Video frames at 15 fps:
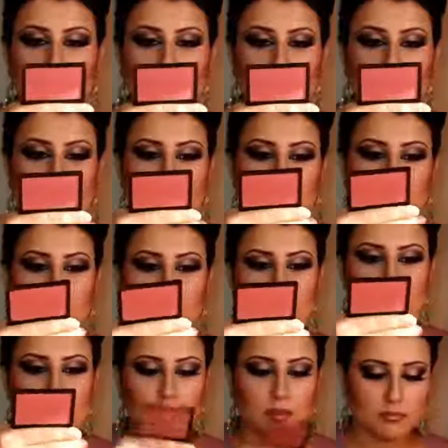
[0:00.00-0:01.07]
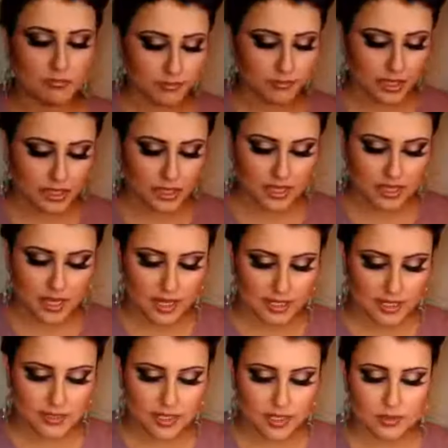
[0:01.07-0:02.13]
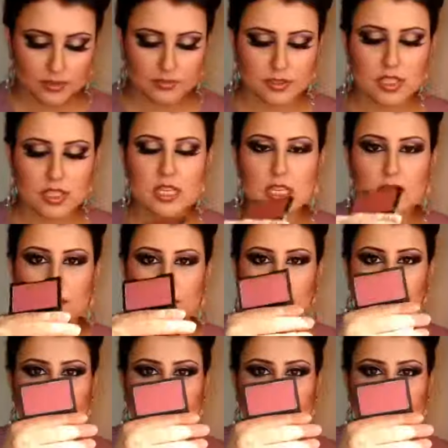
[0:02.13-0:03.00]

and it's a very nice kind of deep